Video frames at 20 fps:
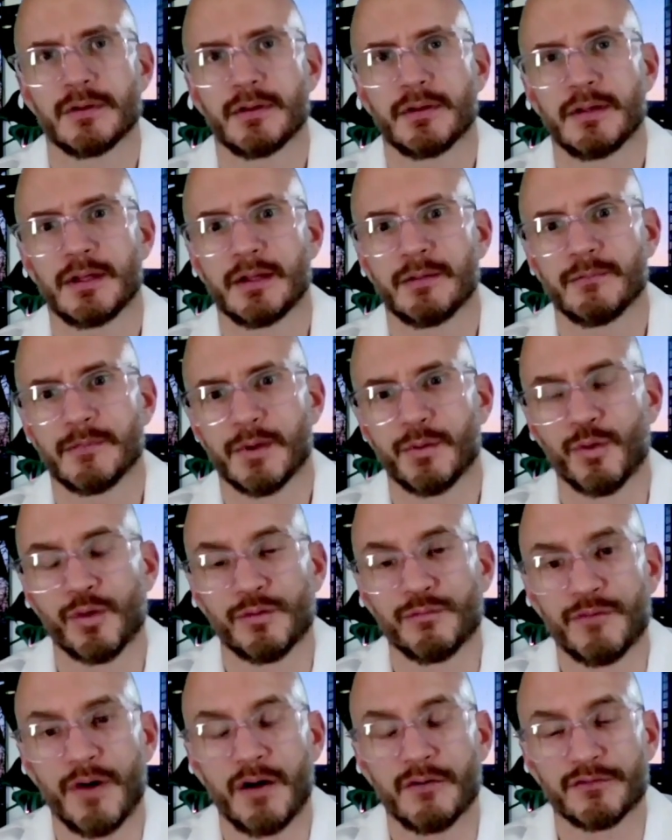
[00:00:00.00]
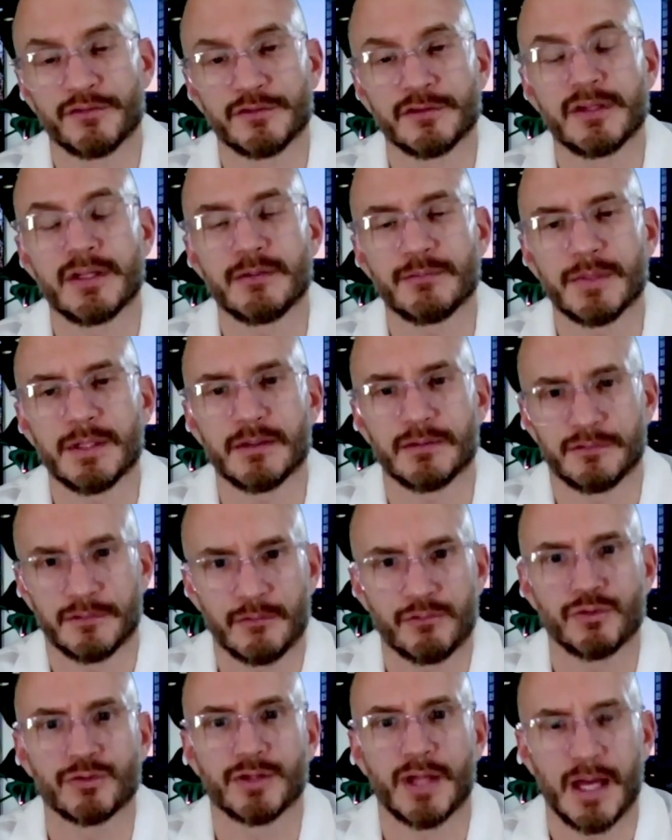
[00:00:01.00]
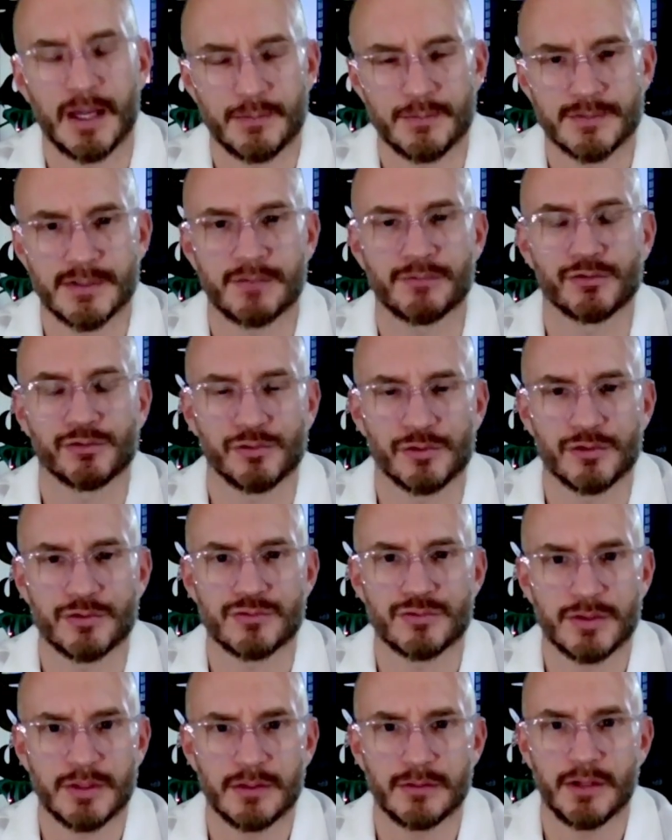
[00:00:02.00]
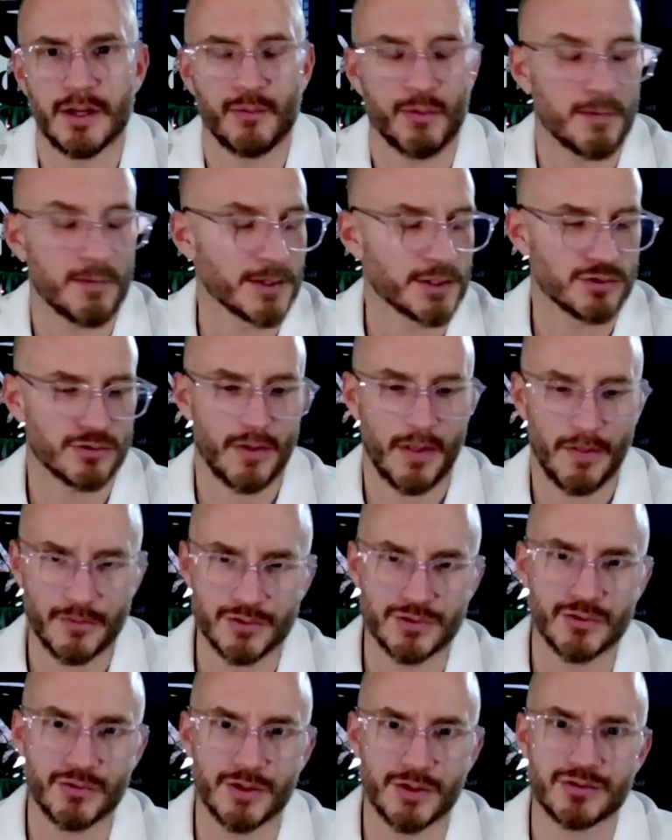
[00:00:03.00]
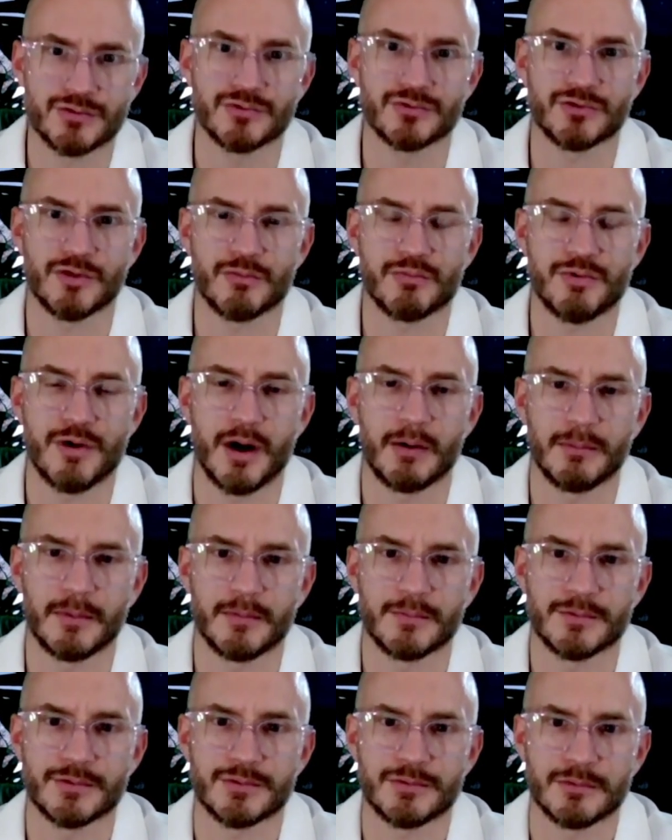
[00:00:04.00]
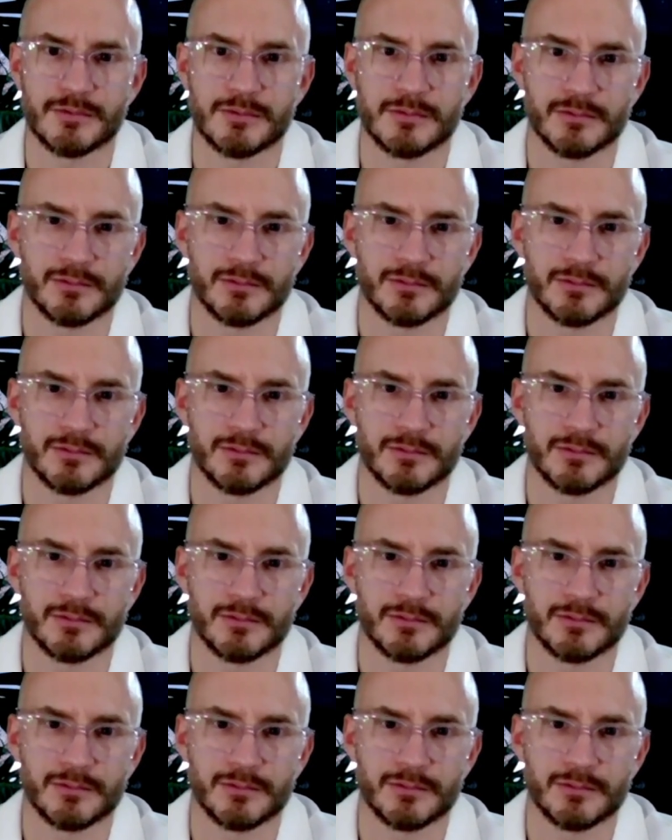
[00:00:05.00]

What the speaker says: It will involve seeing me several times after surgery. I want to make sure that there's no issues, no problems.